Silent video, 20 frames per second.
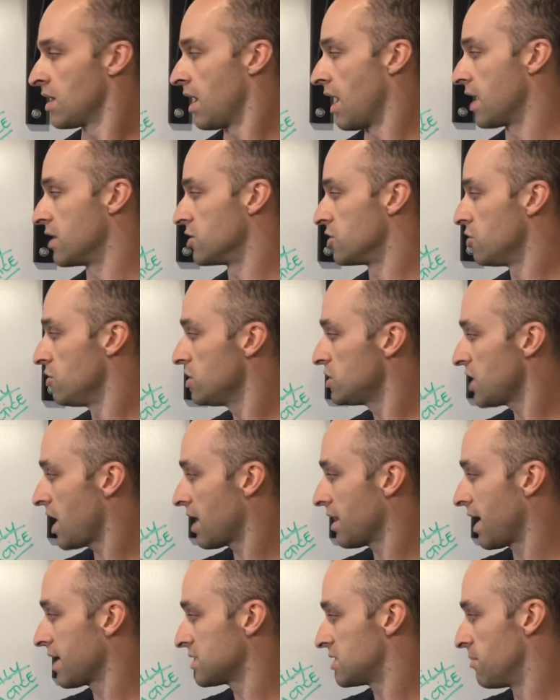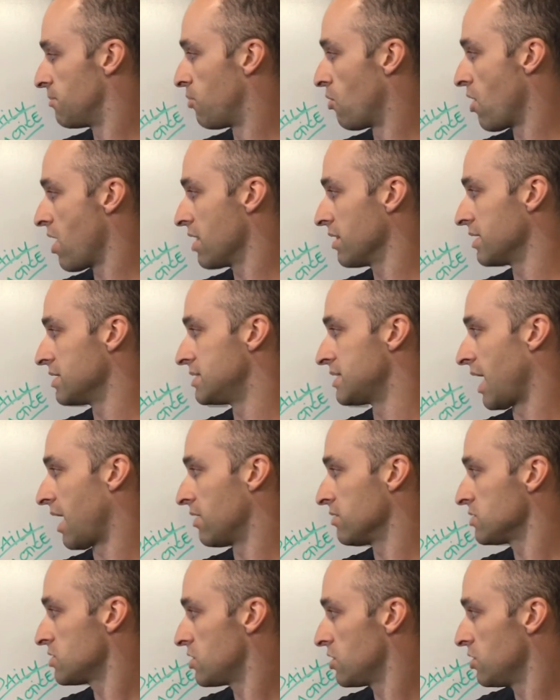And usually I like to boil it
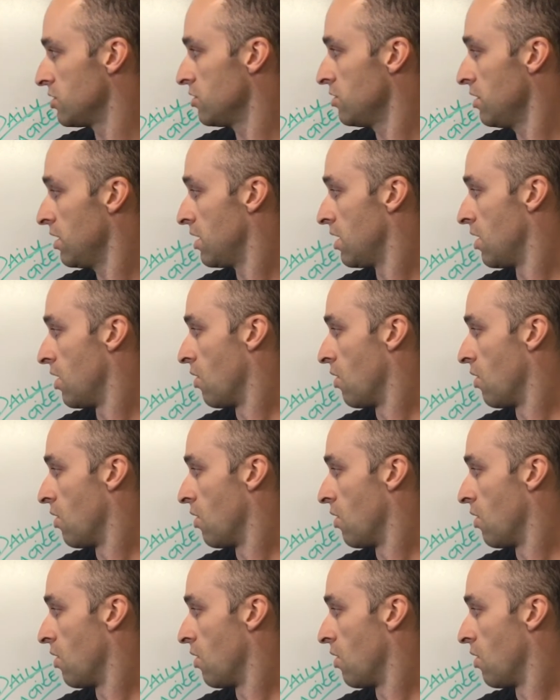down to